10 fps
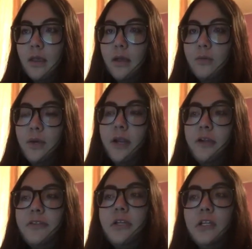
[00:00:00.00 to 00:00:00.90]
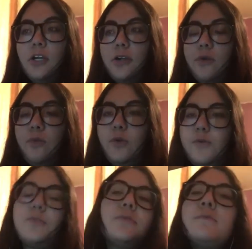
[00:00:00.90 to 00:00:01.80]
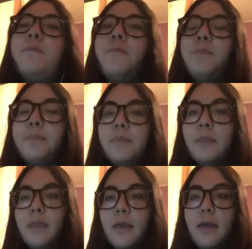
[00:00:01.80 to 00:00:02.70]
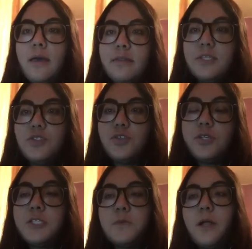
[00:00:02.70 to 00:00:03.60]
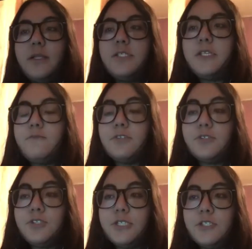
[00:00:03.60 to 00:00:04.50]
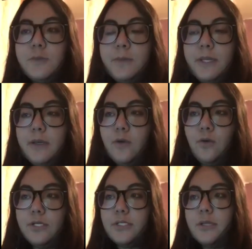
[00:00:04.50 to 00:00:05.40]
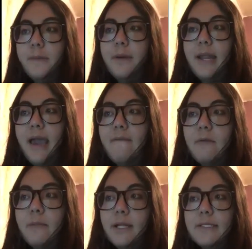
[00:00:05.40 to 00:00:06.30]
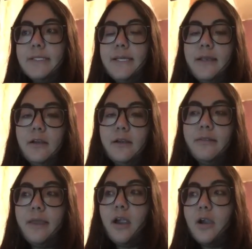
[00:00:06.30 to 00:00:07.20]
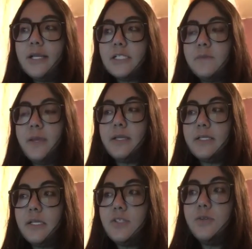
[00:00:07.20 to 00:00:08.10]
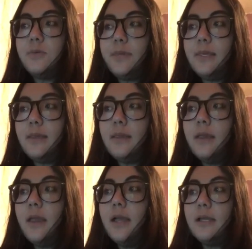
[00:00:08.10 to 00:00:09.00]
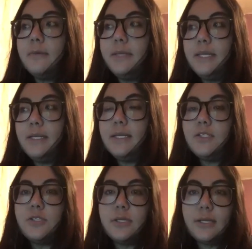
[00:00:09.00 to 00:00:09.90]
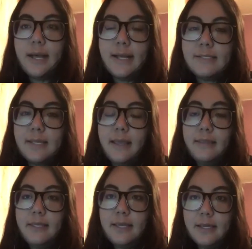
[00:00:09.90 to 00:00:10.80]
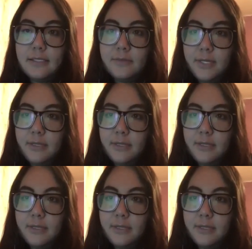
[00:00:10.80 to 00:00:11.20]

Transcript: What are the learner roles? The students volunteer for Suggestopedia course, but having volunteered, they are expected to be committed to the class and the activity.